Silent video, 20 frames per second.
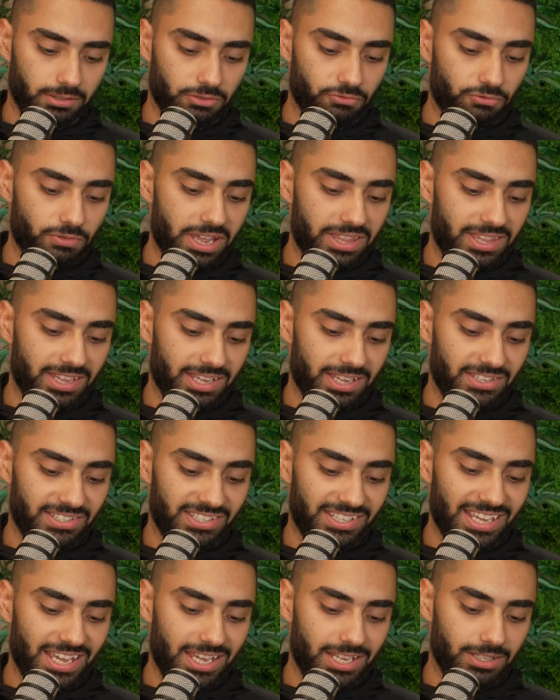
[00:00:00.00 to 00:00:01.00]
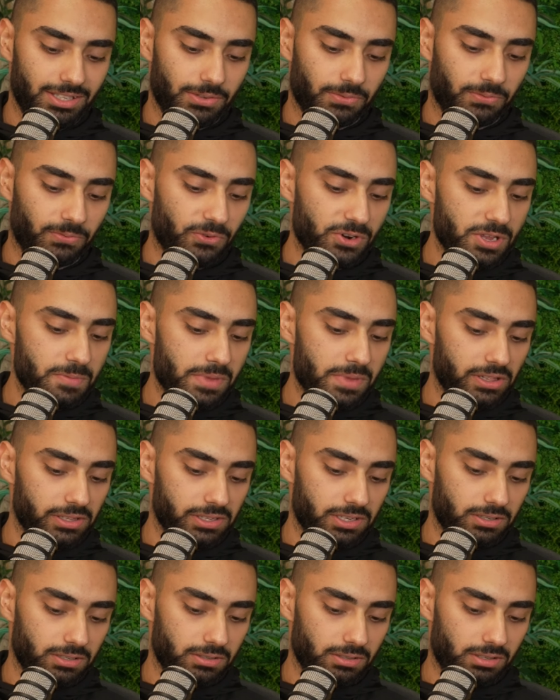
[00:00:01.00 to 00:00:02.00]
Reddit has gained 3
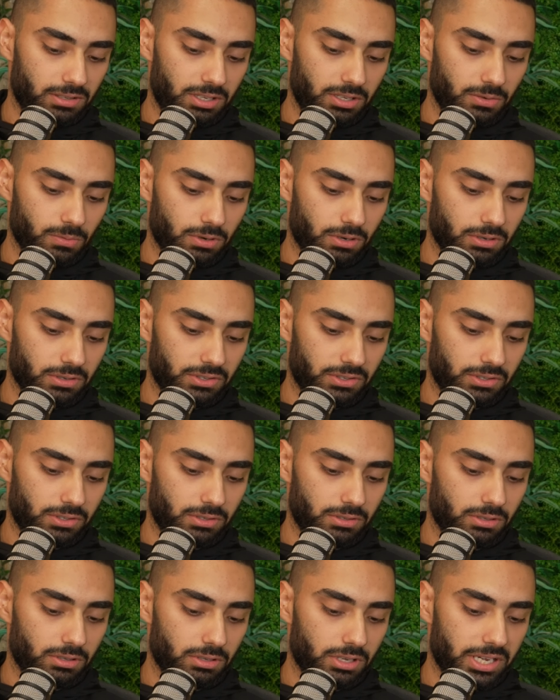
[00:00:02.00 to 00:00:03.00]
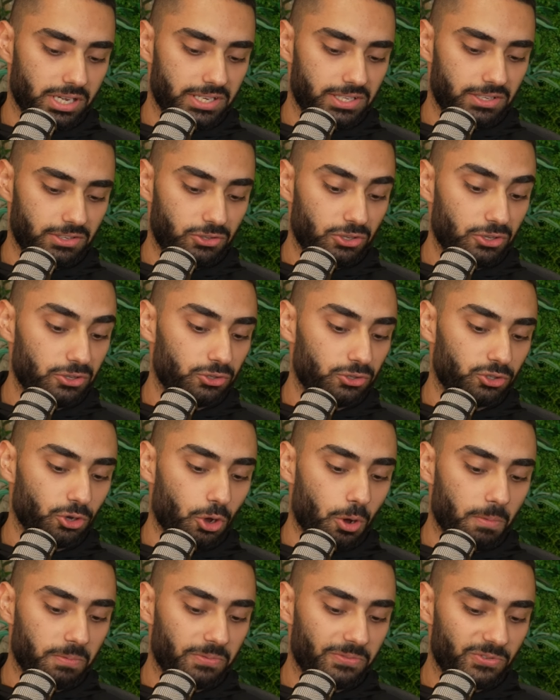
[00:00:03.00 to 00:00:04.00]
million keywords and the
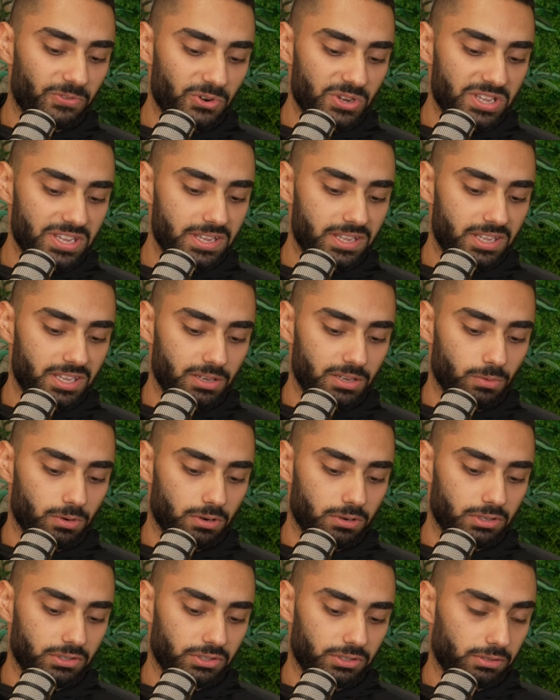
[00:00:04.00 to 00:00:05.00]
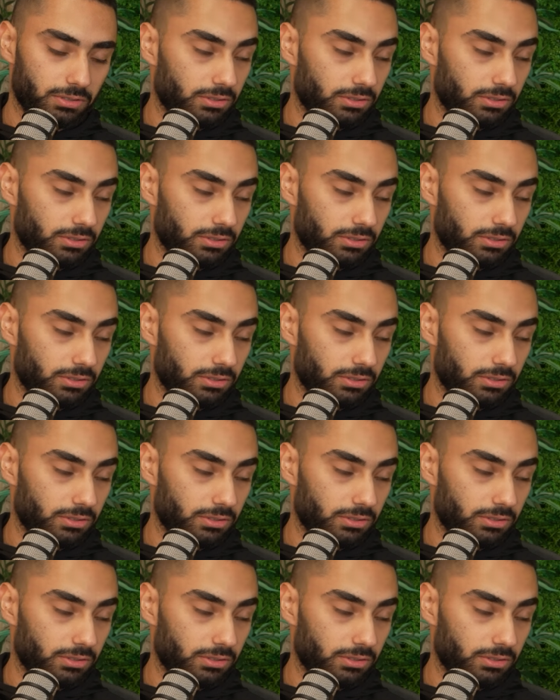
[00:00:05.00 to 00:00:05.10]
top three keywords,